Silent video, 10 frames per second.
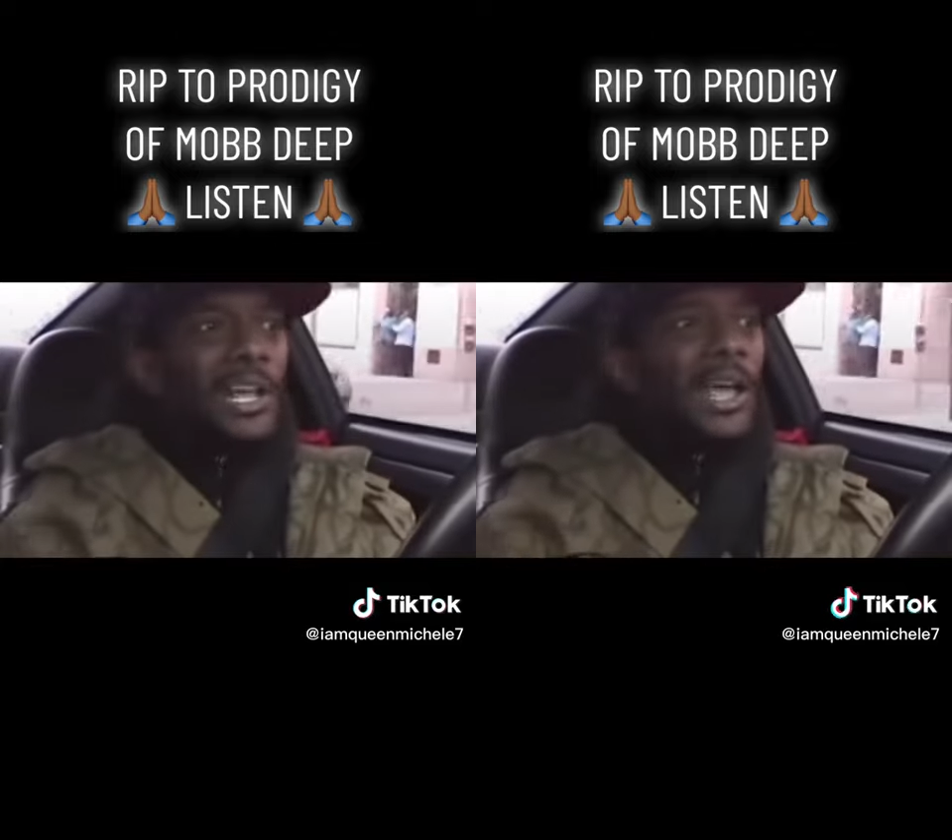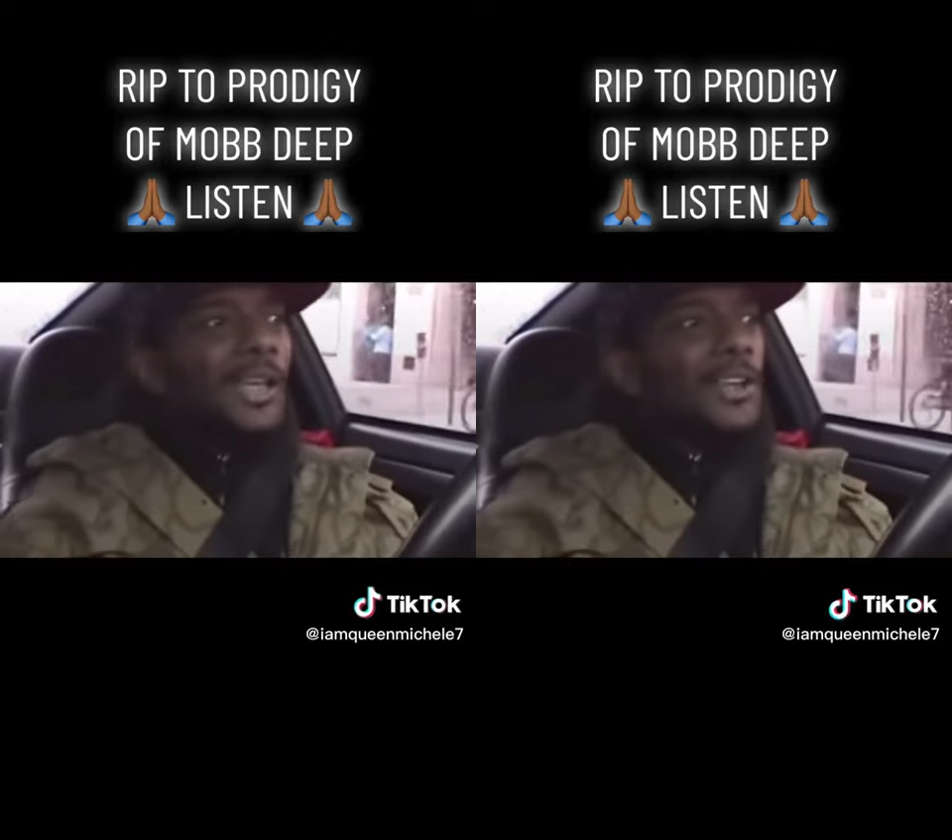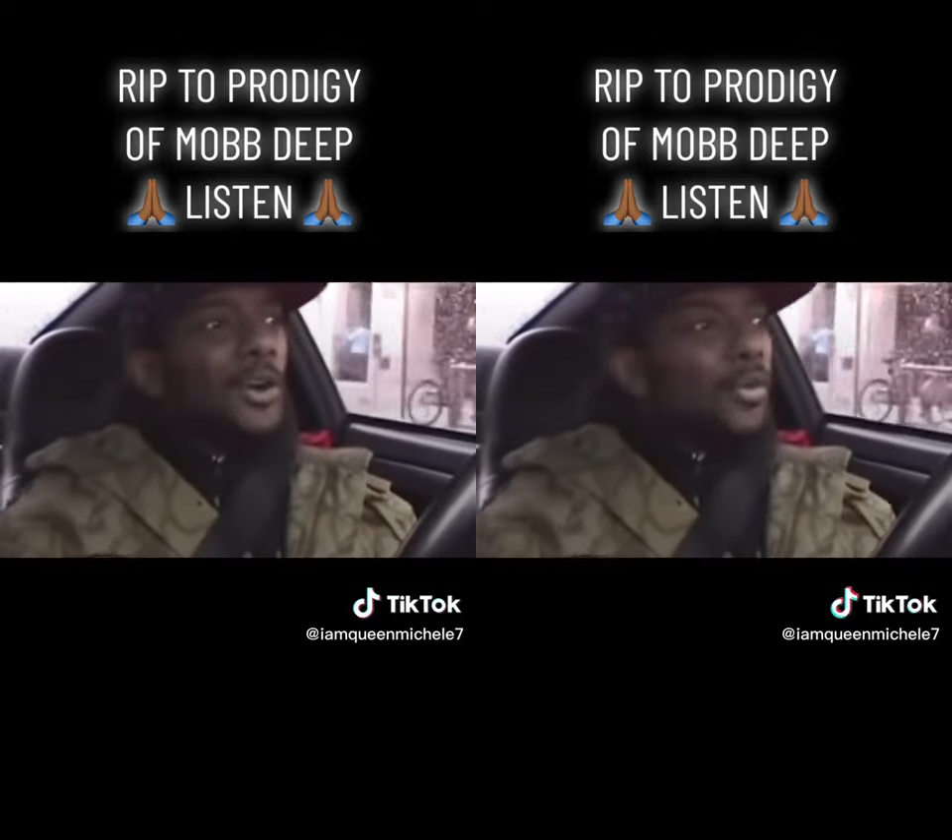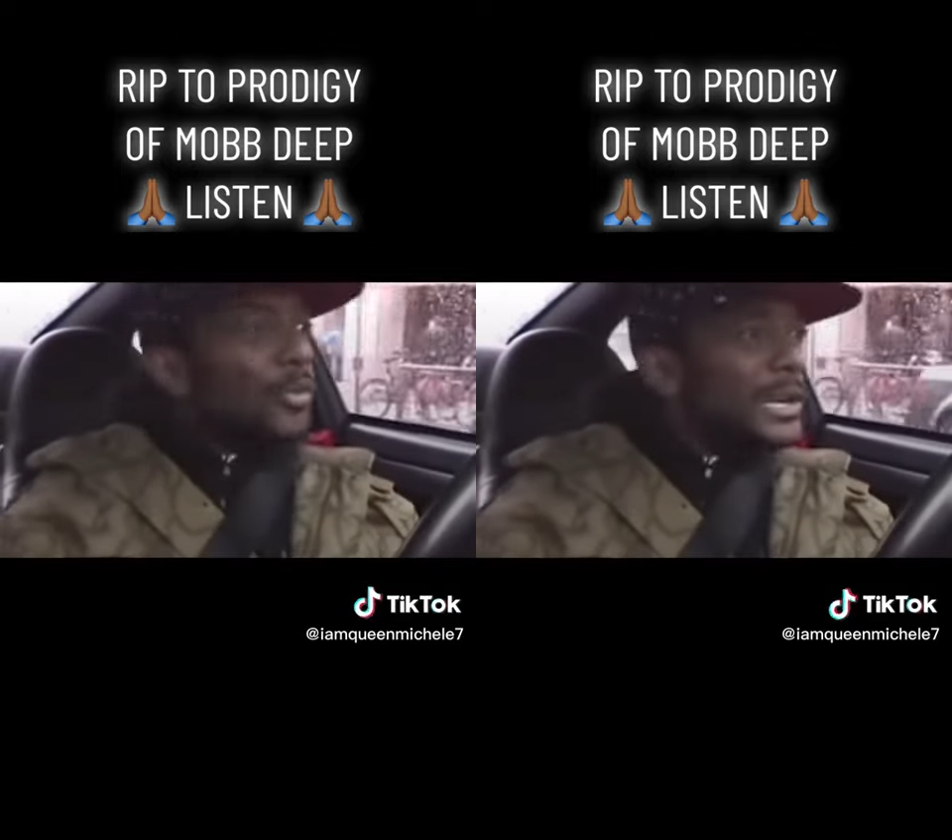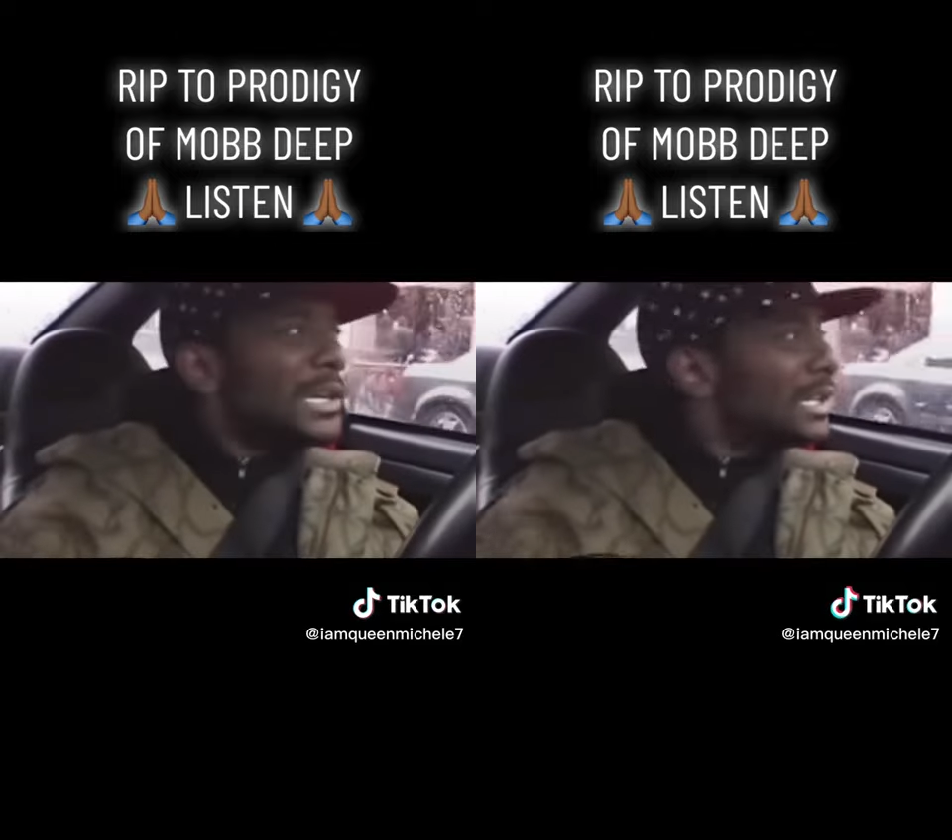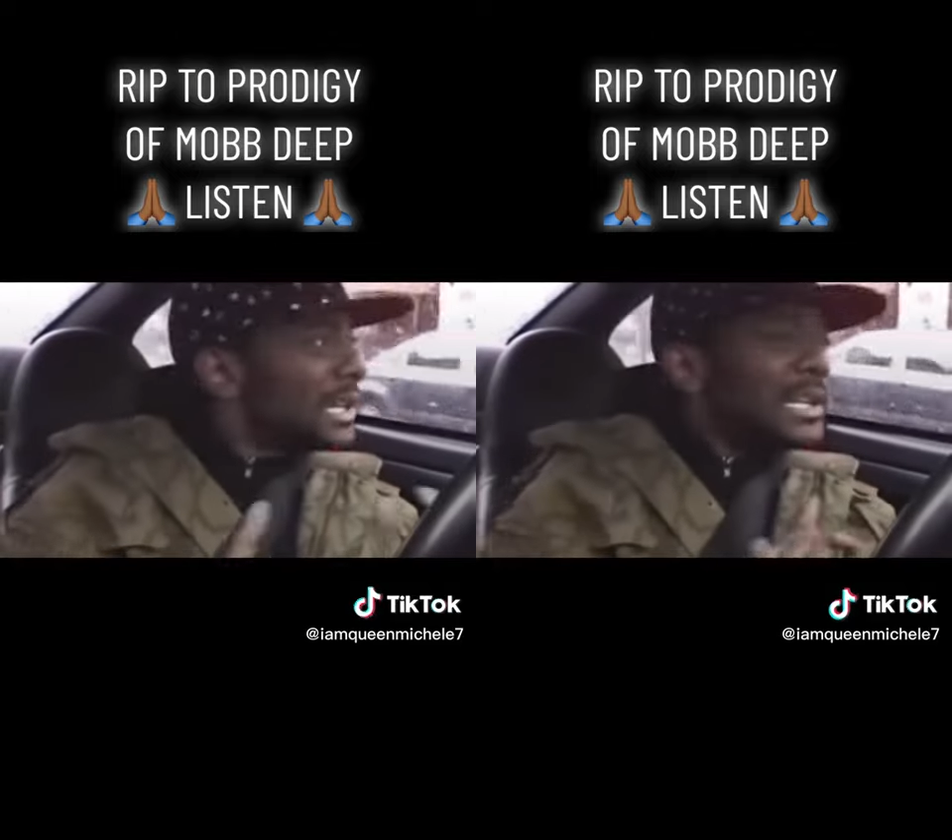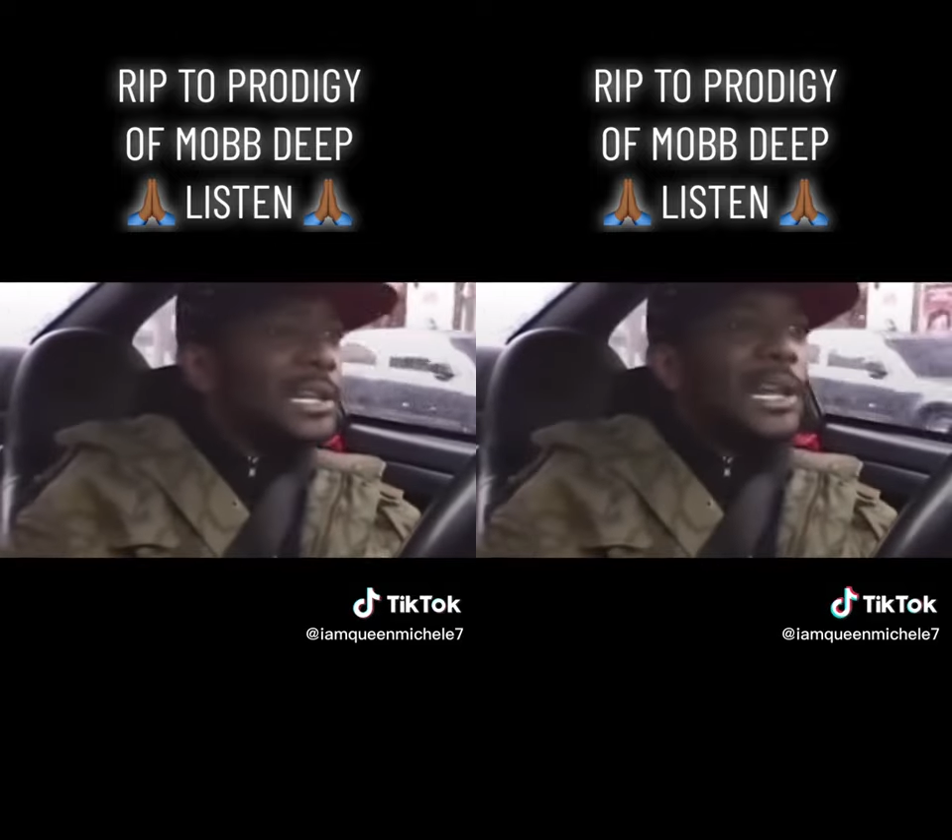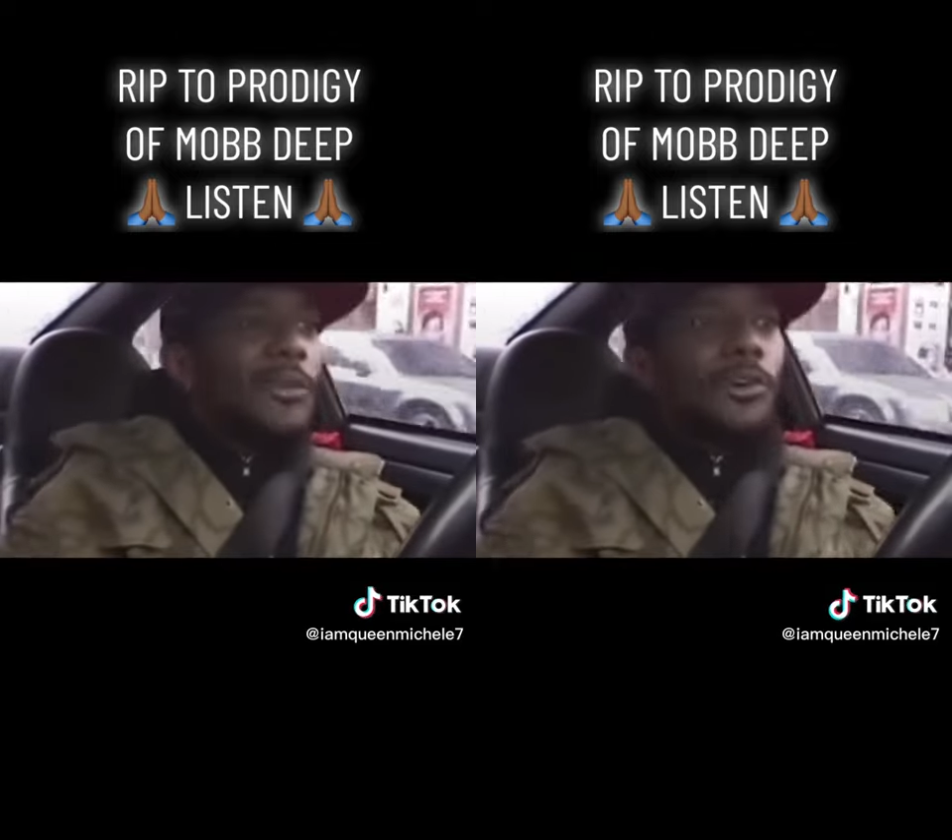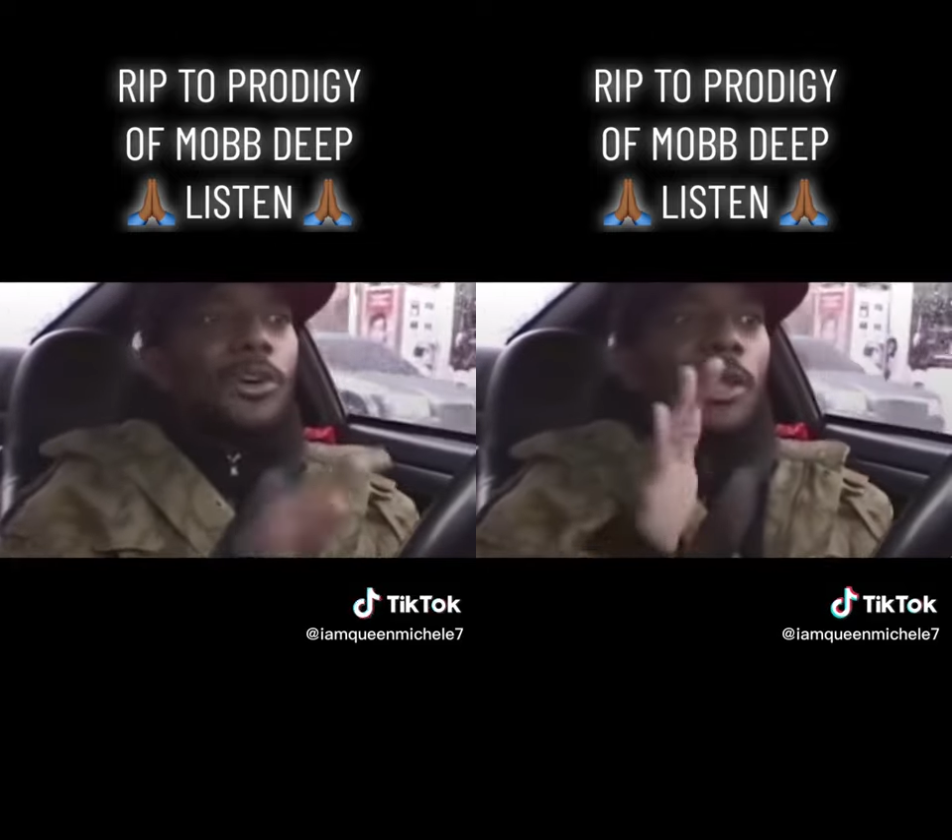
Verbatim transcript: Hey yo, we need to get together and